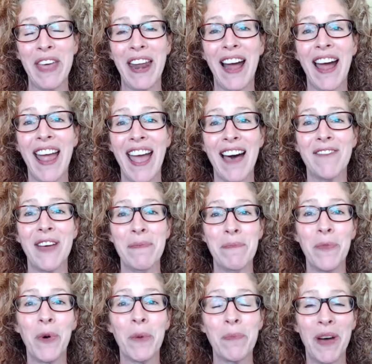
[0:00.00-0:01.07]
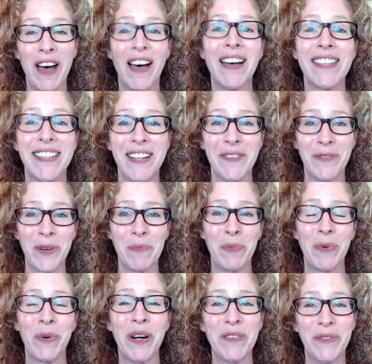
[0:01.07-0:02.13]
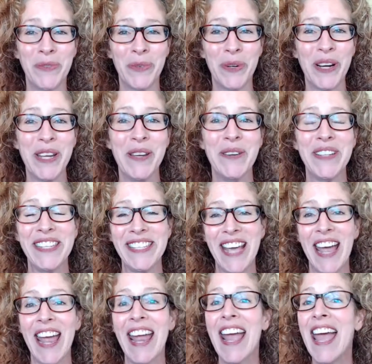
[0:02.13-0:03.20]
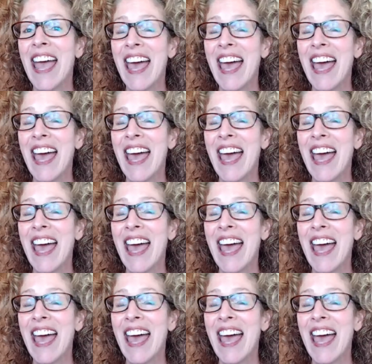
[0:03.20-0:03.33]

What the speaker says: that I have a more positive report for you to say,